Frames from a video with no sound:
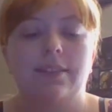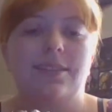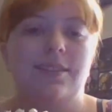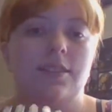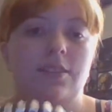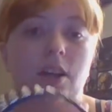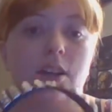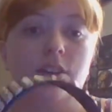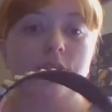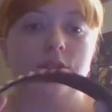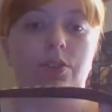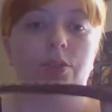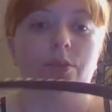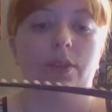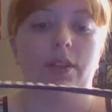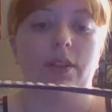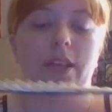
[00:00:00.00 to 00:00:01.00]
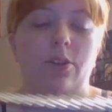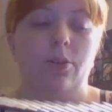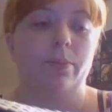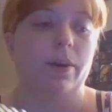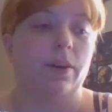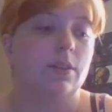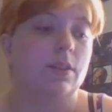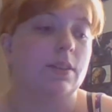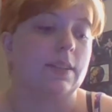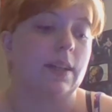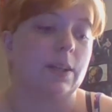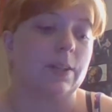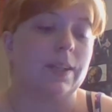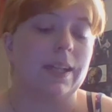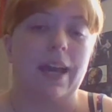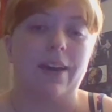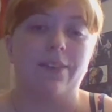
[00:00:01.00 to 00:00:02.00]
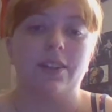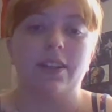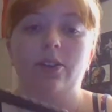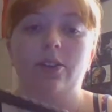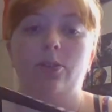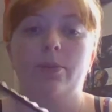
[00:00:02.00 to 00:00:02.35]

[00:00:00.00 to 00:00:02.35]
studs to a leather belt because I already have a leather